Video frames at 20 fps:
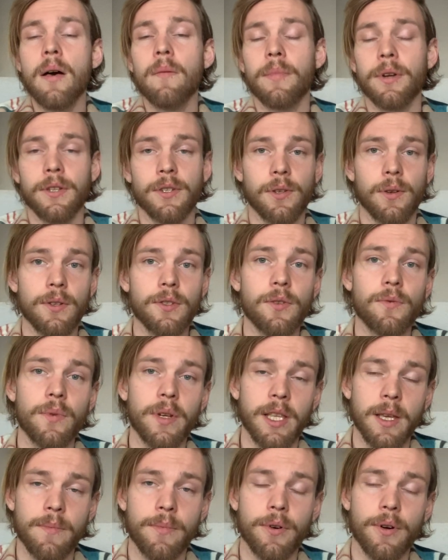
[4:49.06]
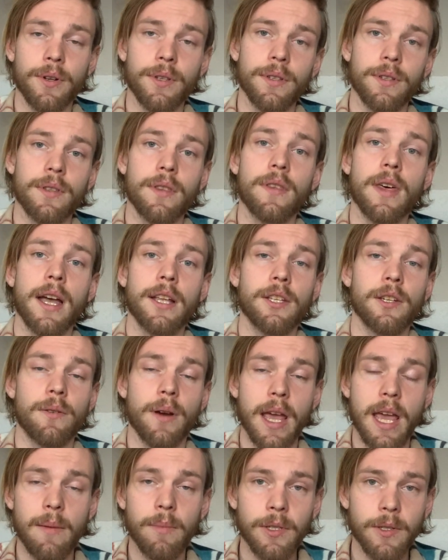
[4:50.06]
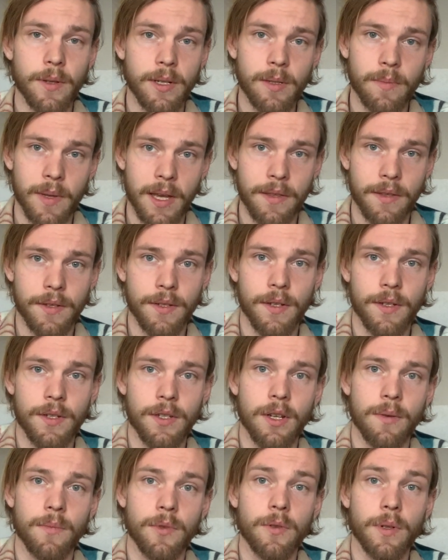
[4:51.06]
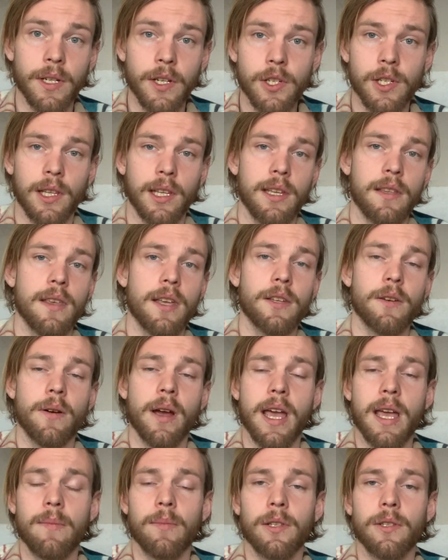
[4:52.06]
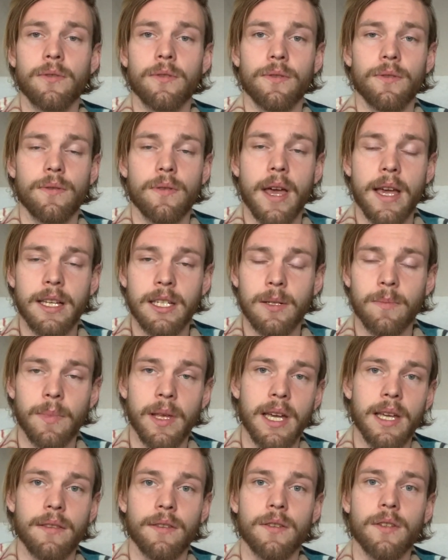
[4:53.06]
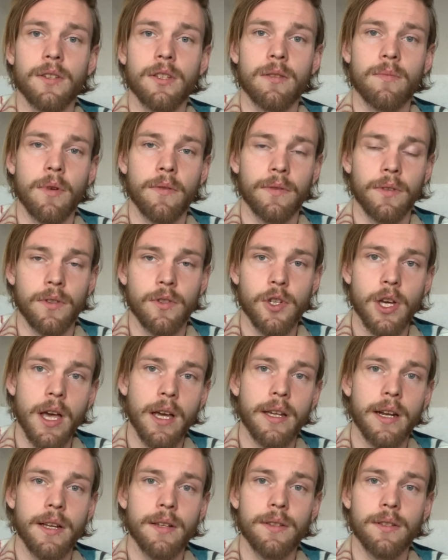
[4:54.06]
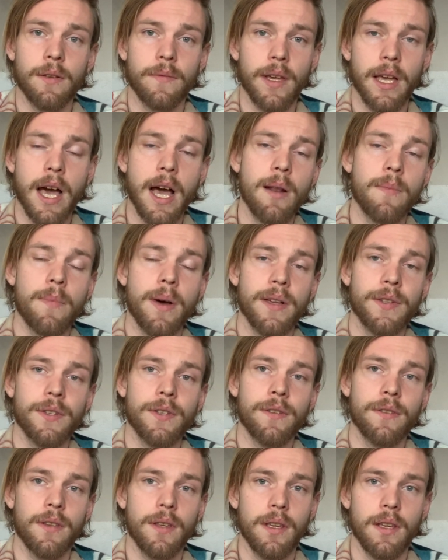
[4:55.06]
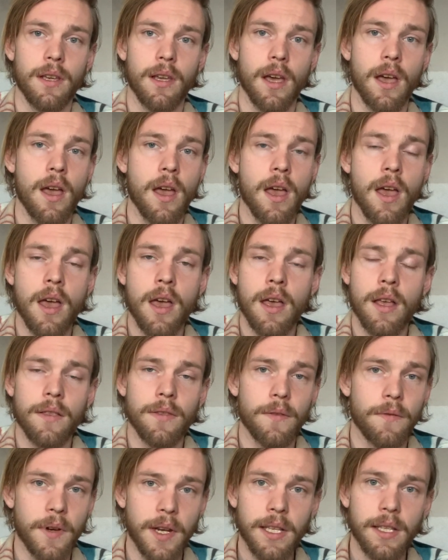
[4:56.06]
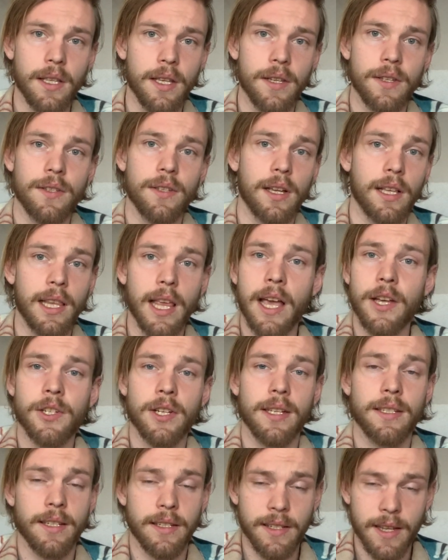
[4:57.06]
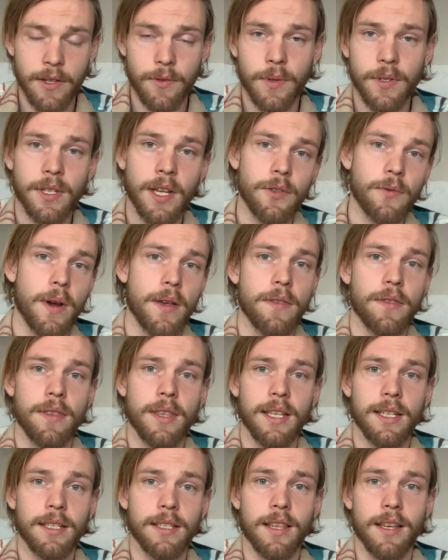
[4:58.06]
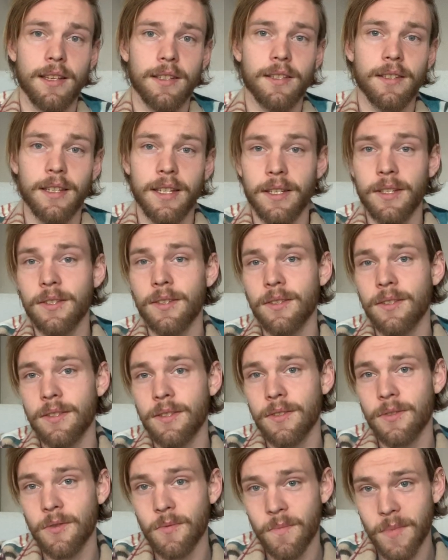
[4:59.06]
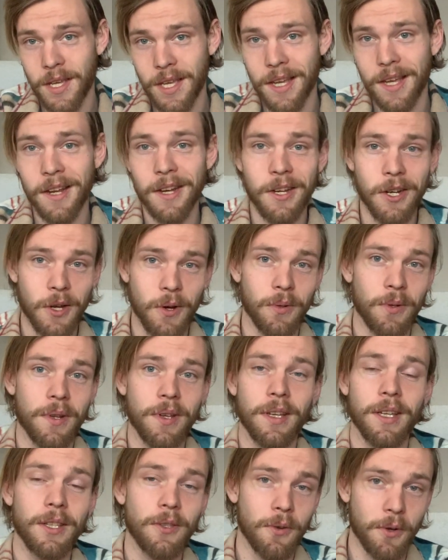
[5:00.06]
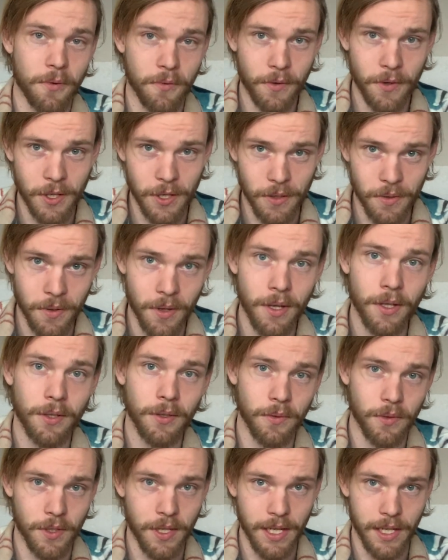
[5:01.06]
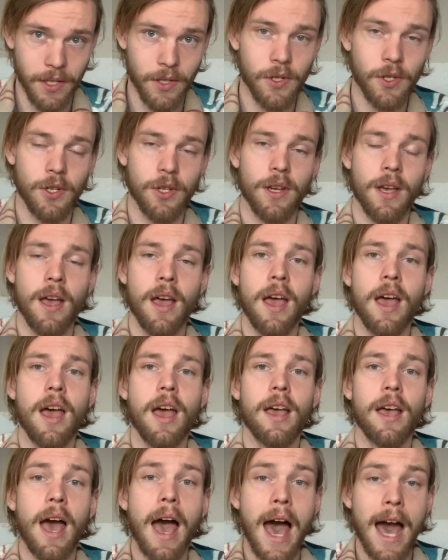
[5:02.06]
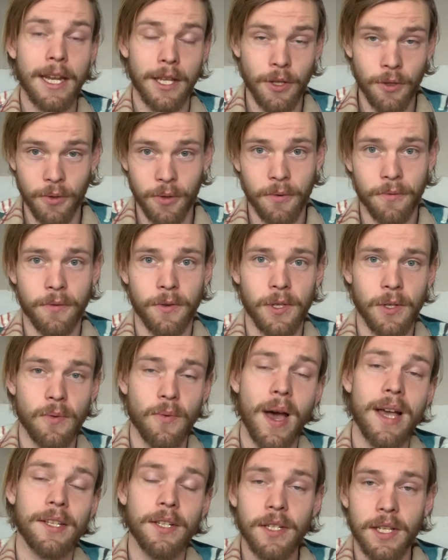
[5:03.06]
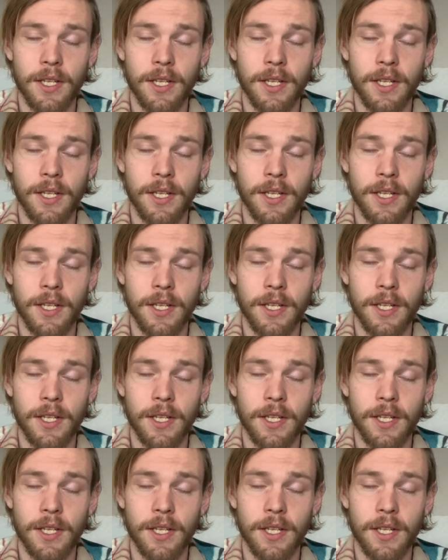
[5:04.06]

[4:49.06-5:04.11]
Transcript: But it's also really important that you're able to explain the system traditionally, that you're able to explain the system of the chakras, the vikalpas, the the vrittis, the kleshats, etc., etc. These things need to be known in order for you to teach, and in order for you as a